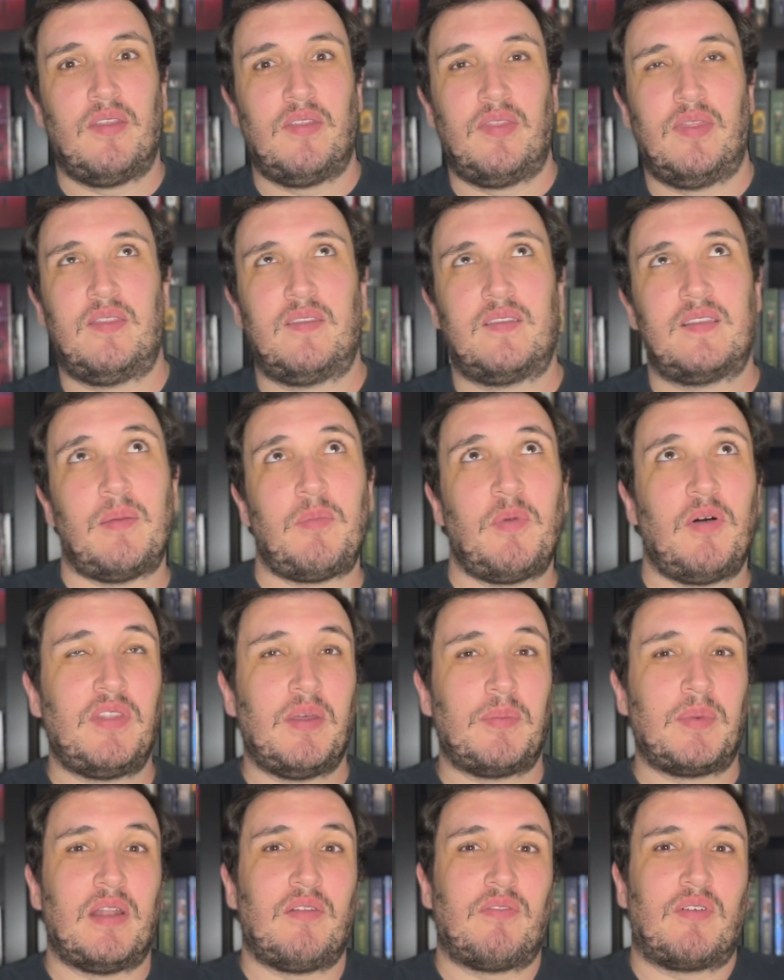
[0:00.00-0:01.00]
some of
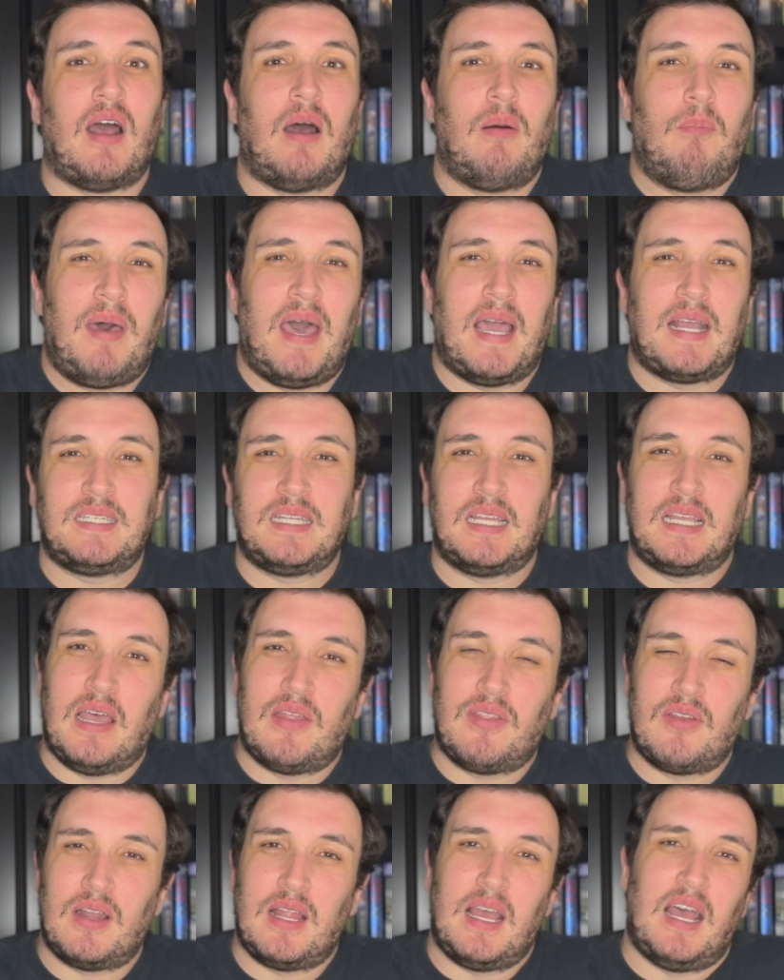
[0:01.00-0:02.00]
them kind of come back
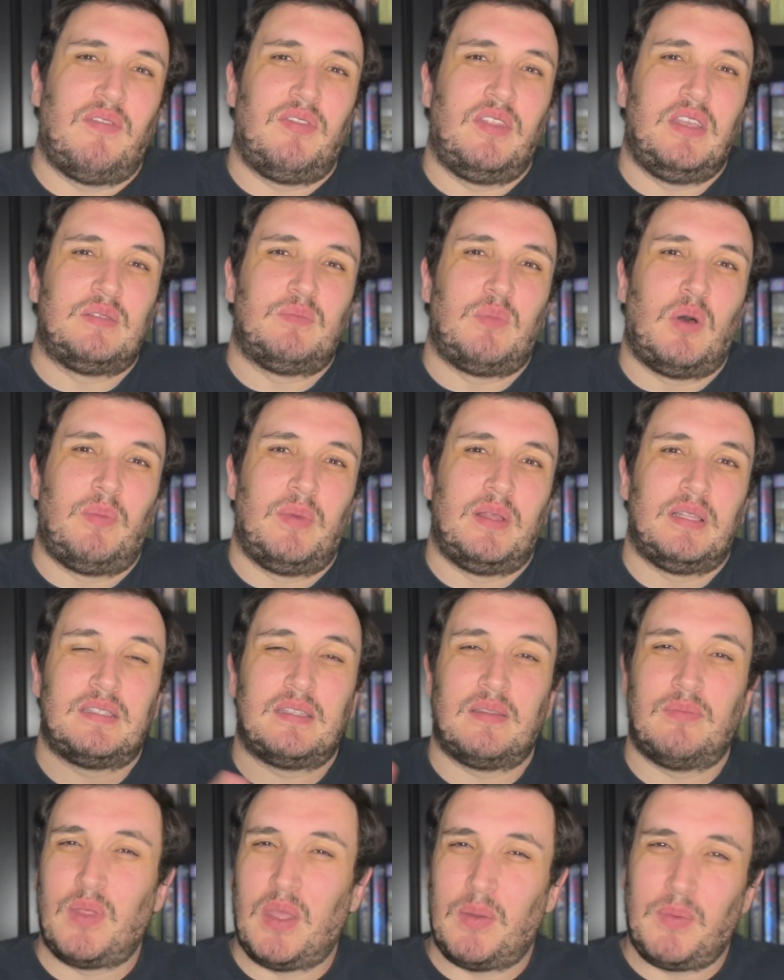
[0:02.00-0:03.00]
together and have these moments
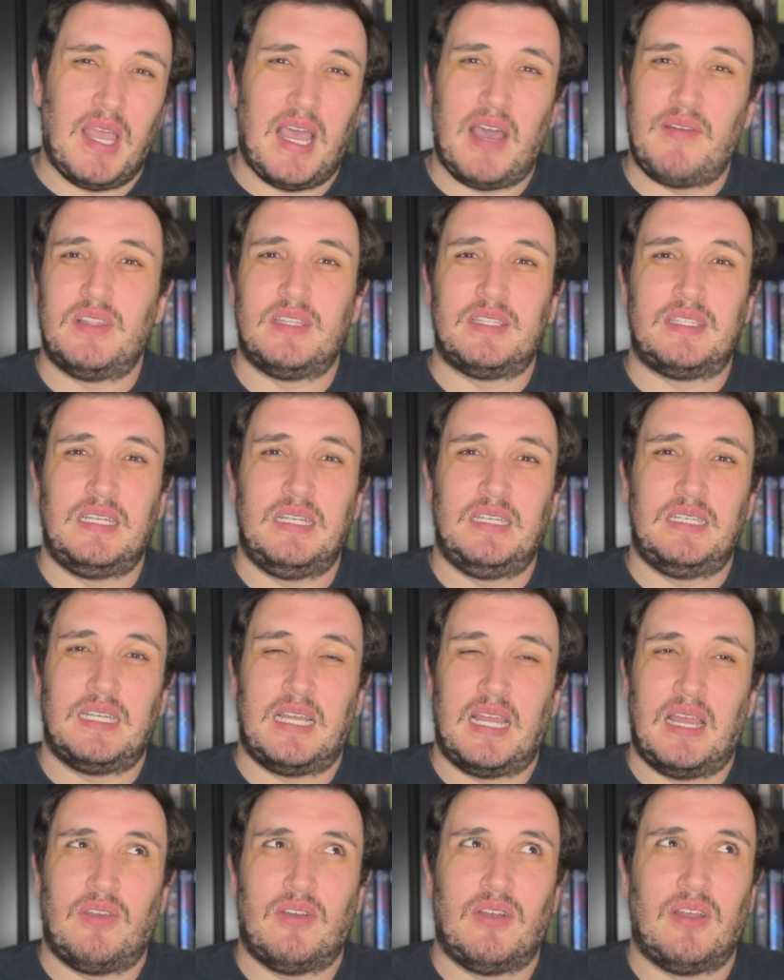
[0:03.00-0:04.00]
that we haven't seen
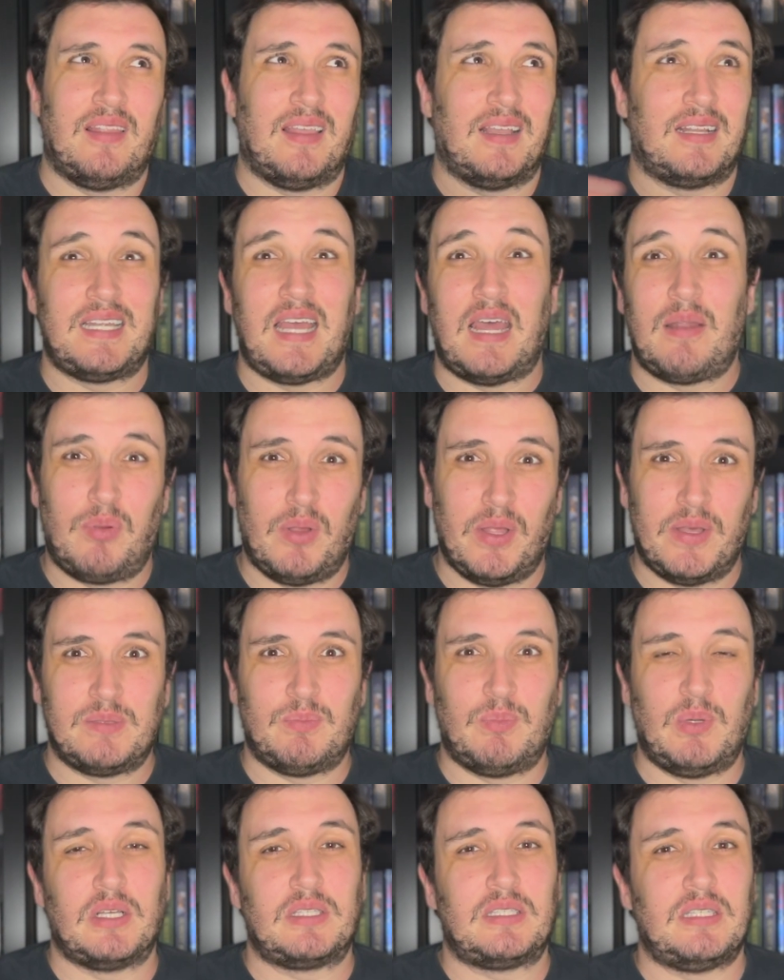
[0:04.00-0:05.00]
together in like 10 plus
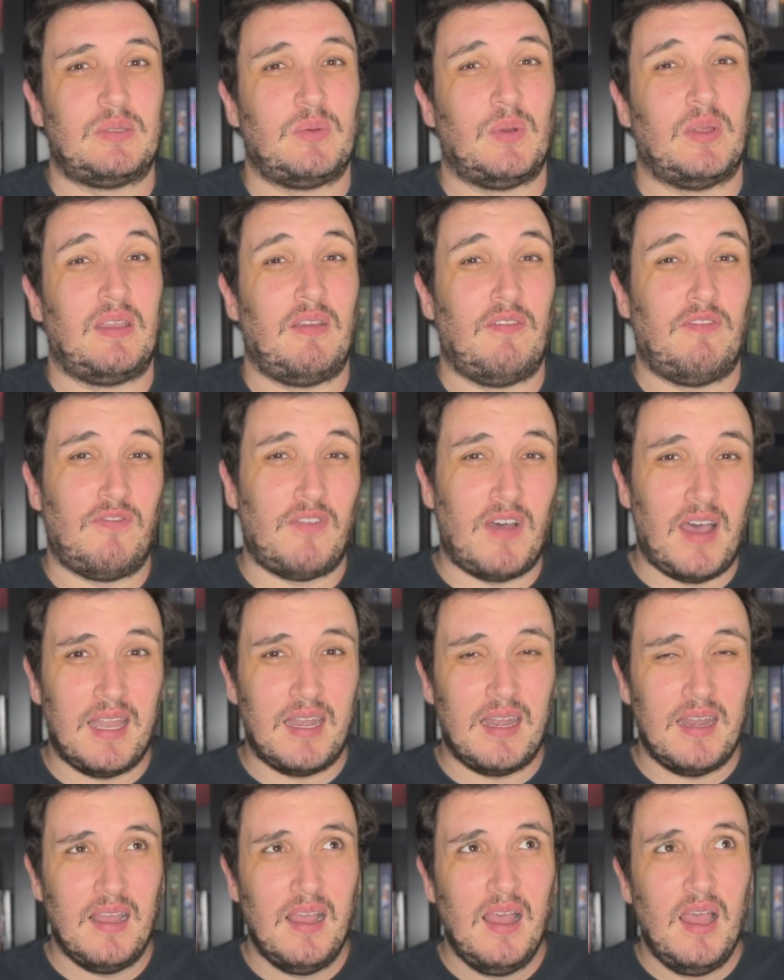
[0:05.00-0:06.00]
books is really
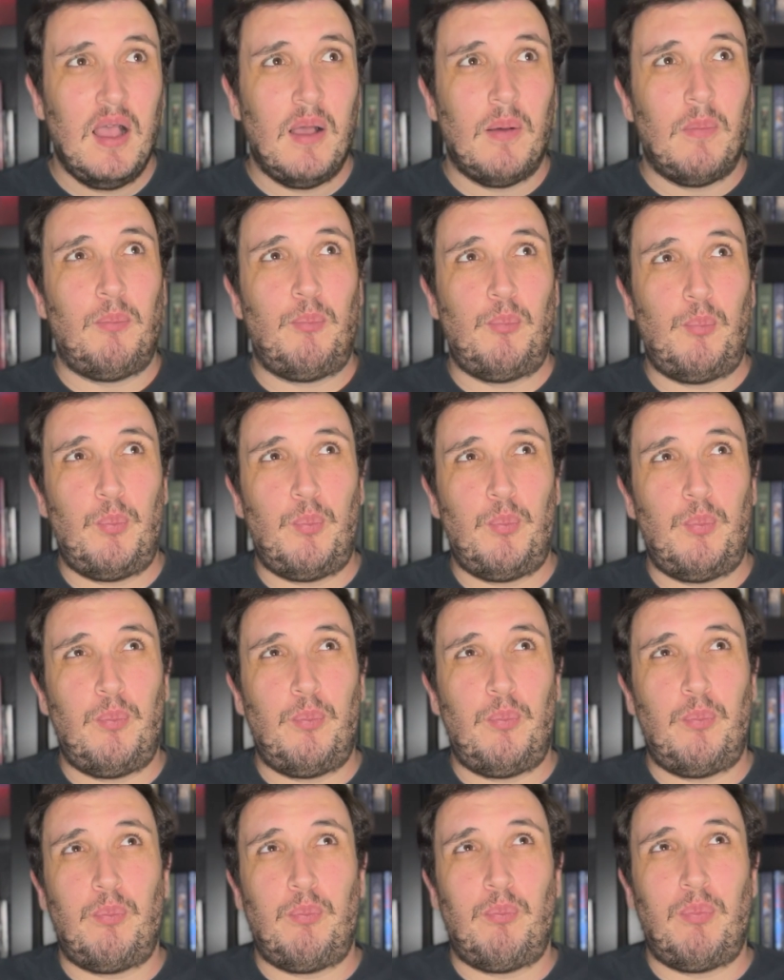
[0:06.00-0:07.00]
fun.
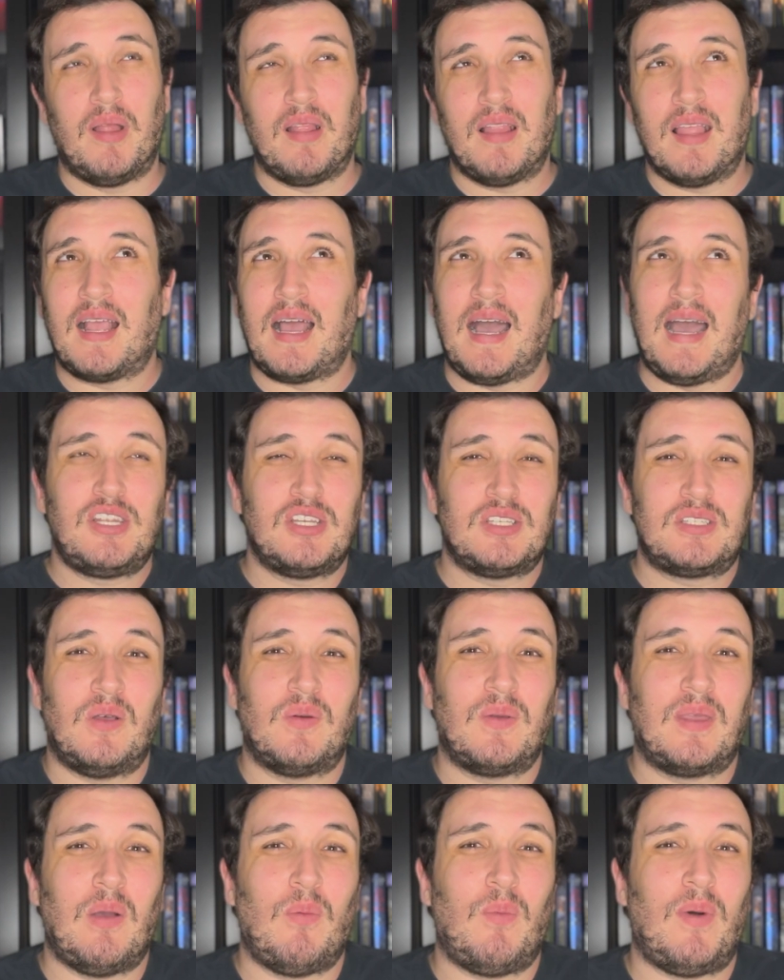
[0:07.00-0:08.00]
But like, I just don't
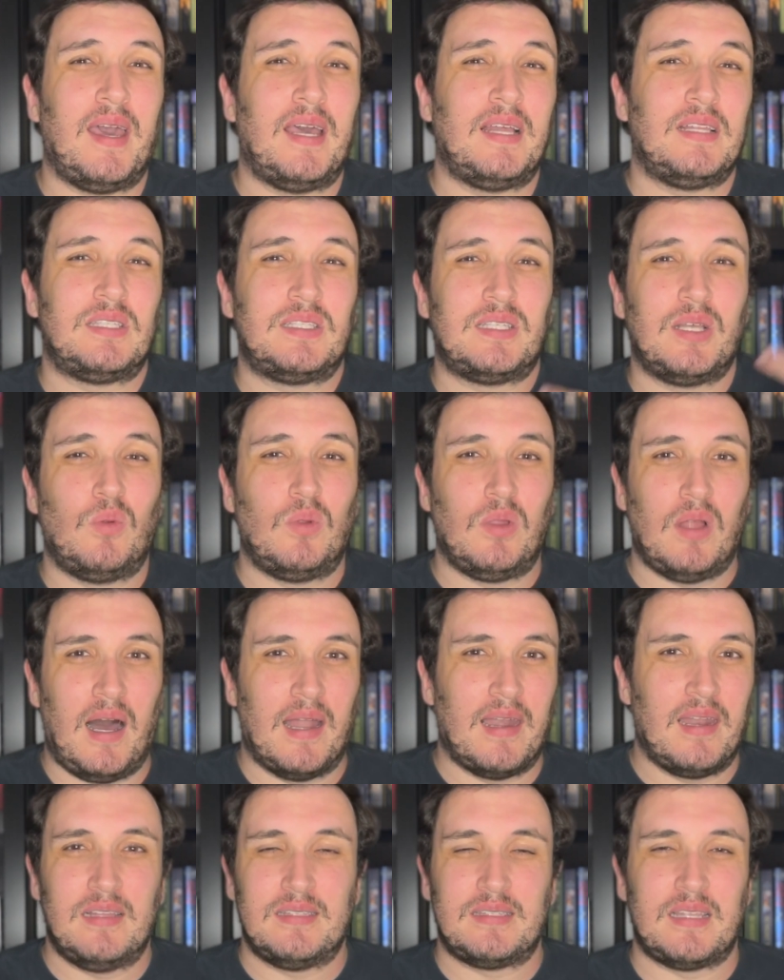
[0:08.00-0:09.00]
get why it's so
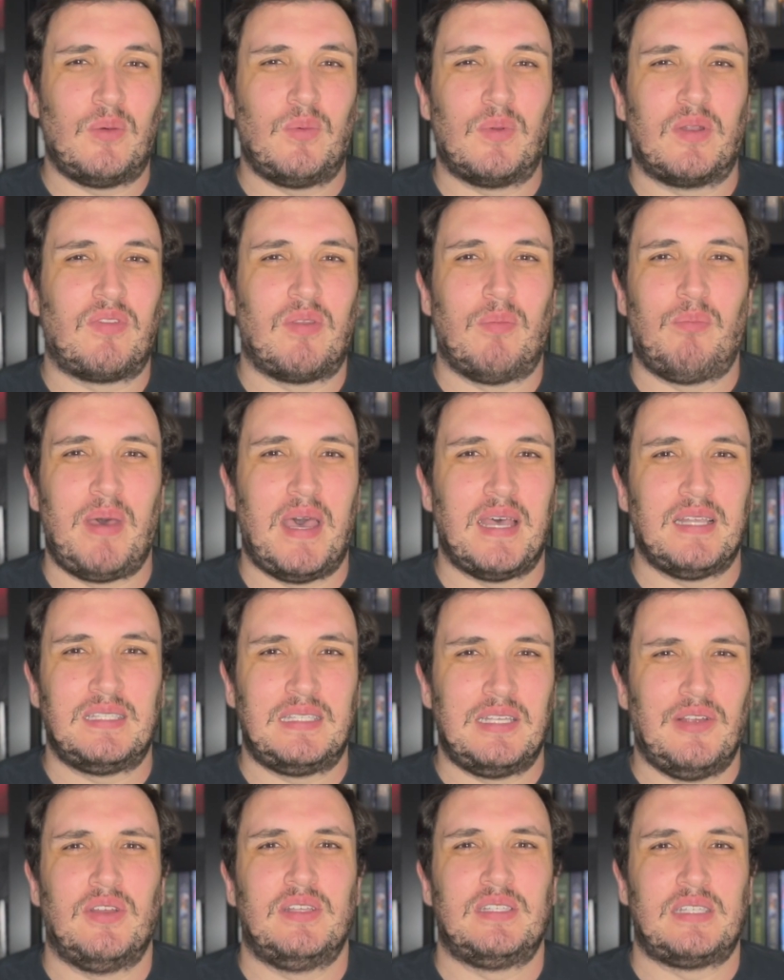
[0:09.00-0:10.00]
lauded as like one of the best
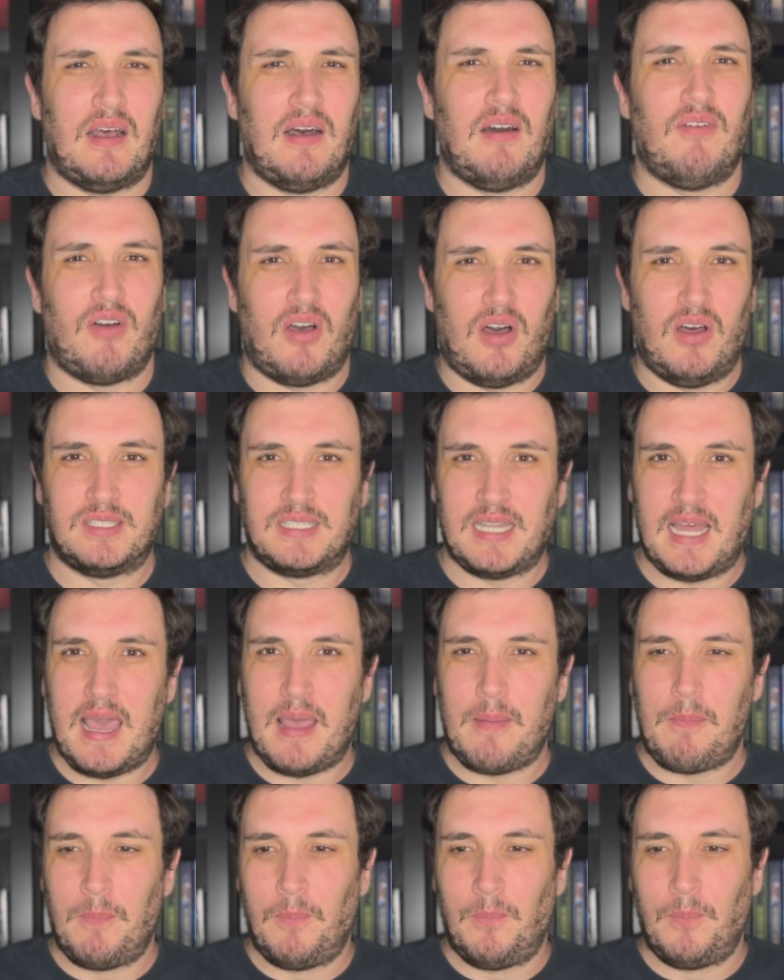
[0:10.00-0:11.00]
series of all
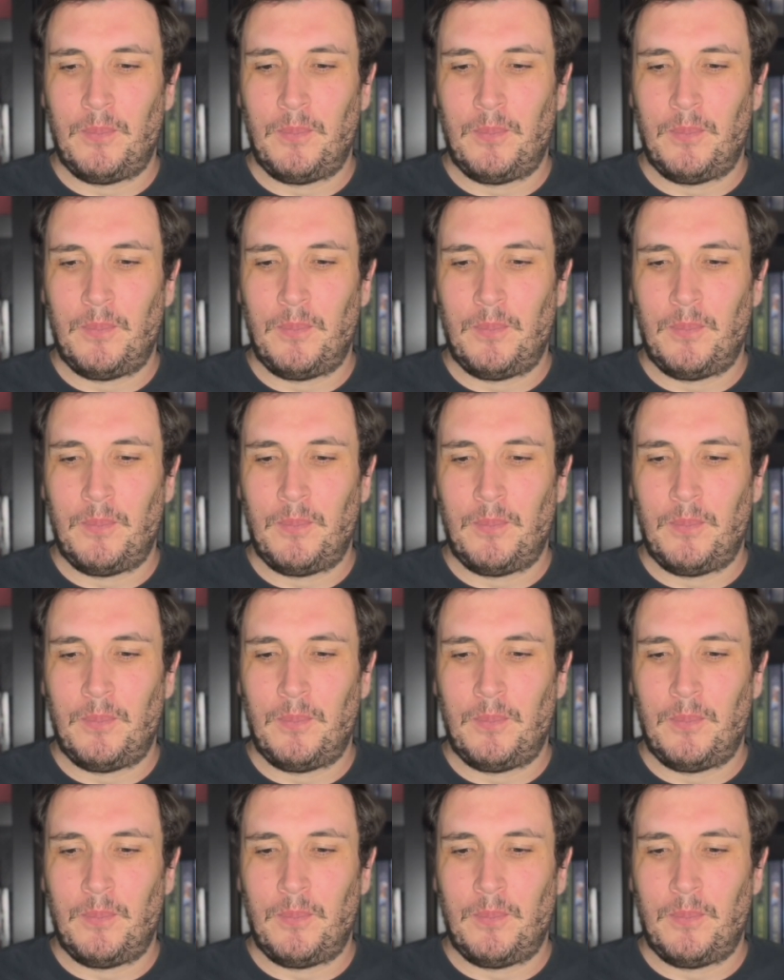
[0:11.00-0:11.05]
time.